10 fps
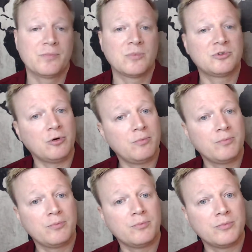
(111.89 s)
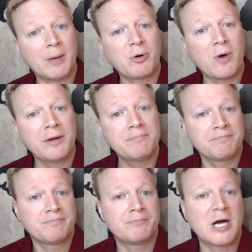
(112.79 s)
So number 1,
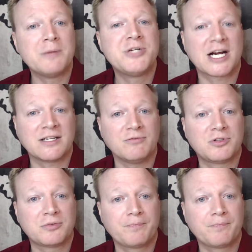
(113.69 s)
objectives.